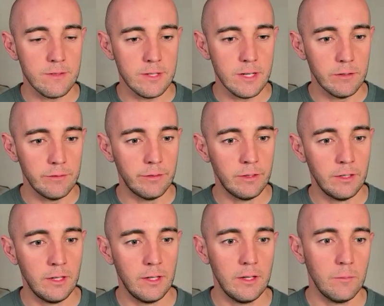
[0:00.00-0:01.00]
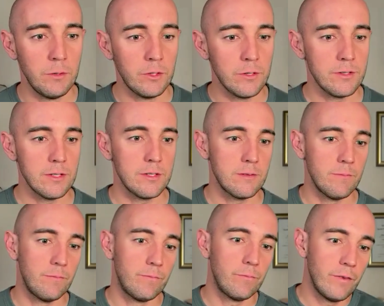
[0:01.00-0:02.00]
of self, because it's a
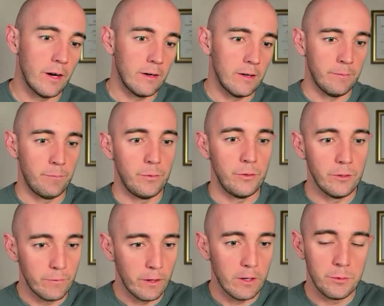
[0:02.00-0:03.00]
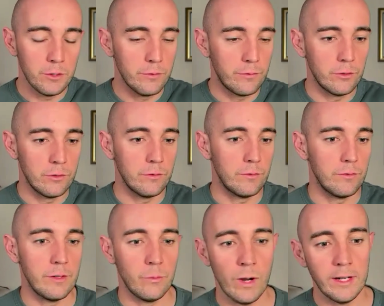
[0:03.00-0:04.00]
very beautiful
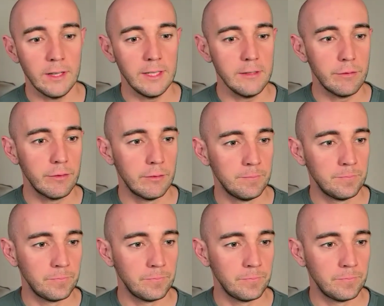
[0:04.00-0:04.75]
way to live,